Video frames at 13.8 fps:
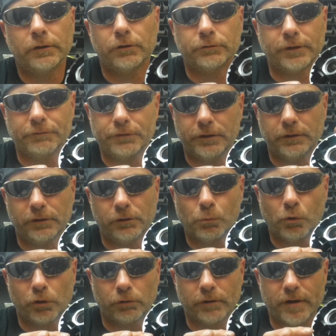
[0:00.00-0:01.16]
different, a little
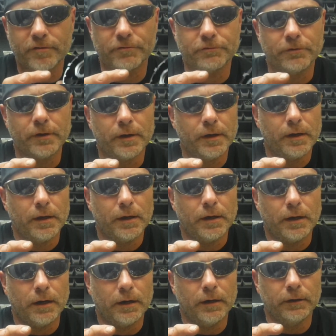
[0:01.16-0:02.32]
more aggressive,
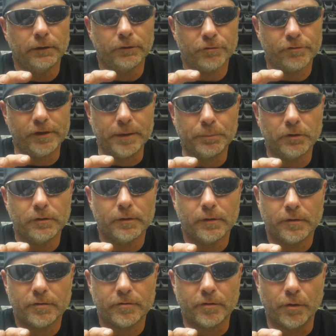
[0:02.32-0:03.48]
a little steeper.
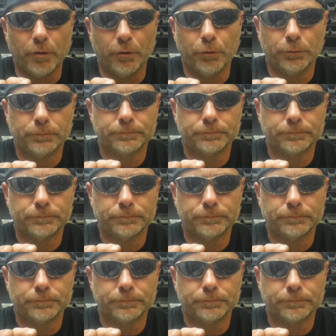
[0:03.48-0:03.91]
So